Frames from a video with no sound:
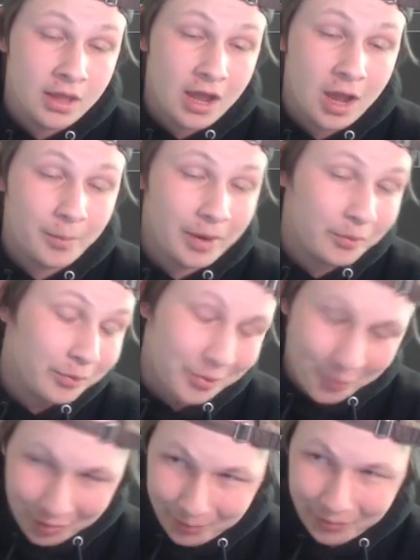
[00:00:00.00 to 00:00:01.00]
um, but I really
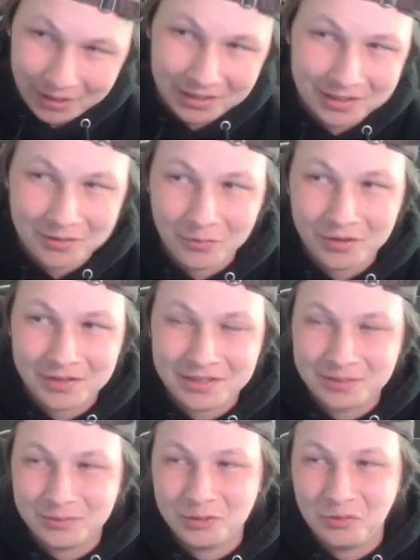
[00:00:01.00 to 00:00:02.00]
wanted to bring it because I wanted Zam to
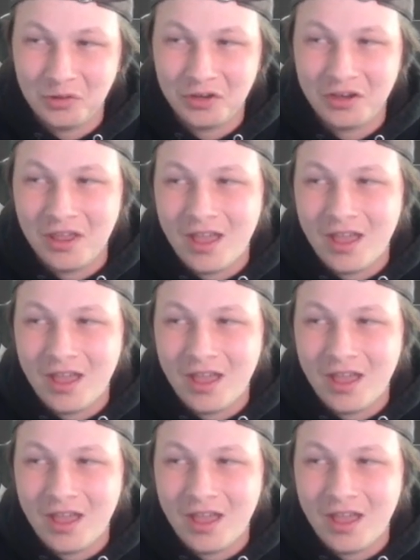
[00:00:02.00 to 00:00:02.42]
do good.